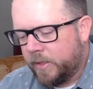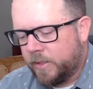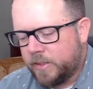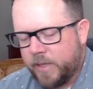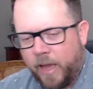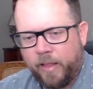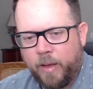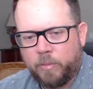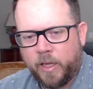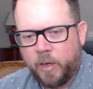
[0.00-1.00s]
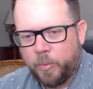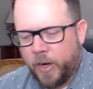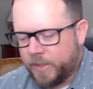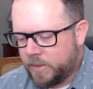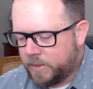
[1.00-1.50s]
Skylab
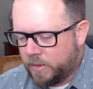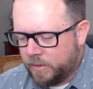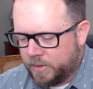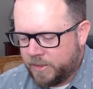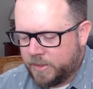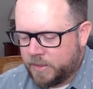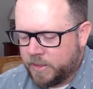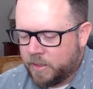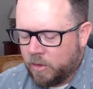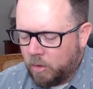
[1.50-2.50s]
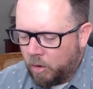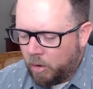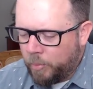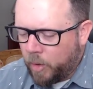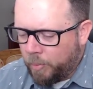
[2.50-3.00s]
letterpress. Is this a sticker or a
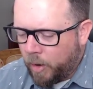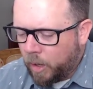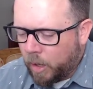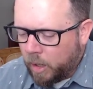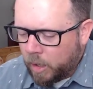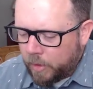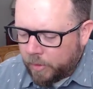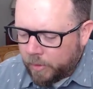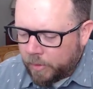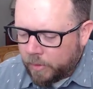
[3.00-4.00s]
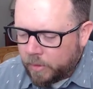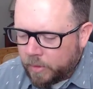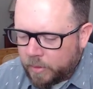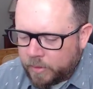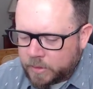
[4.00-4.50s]
bookmark?
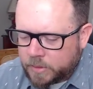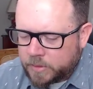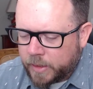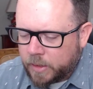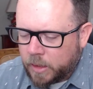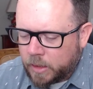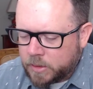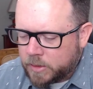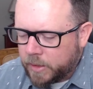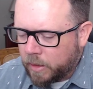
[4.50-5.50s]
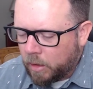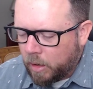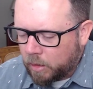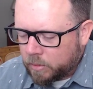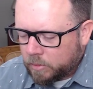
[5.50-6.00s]
This looks like a sticker.
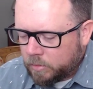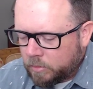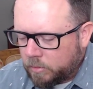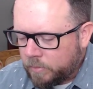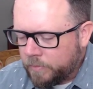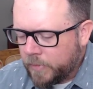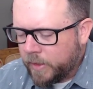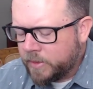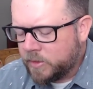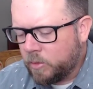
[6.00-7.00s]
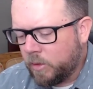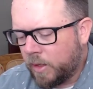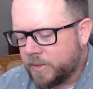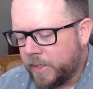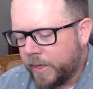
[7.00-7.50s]
It's so
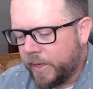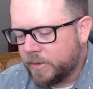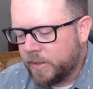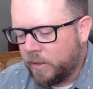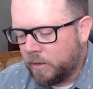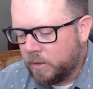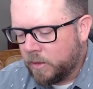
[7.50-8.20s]
glossy I can't tell.